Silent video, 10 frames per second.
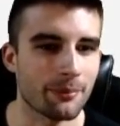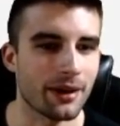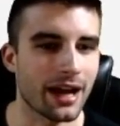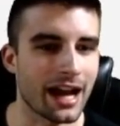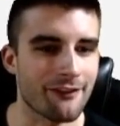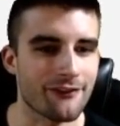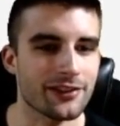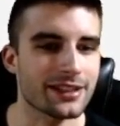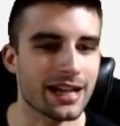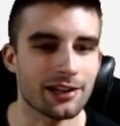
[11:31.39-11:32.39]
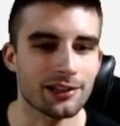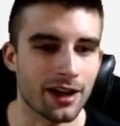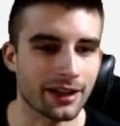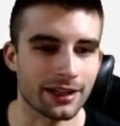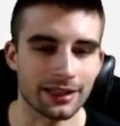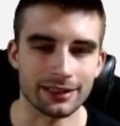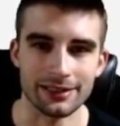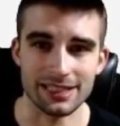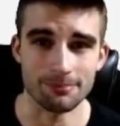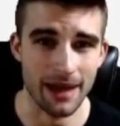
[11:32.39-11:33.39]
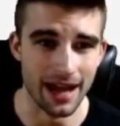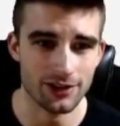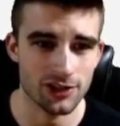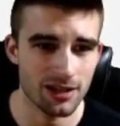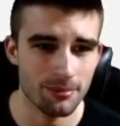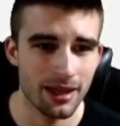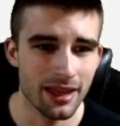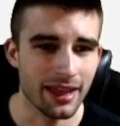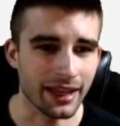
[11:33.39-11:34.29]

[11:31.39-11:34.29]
but I feel like Tyler Lockett can at least match him,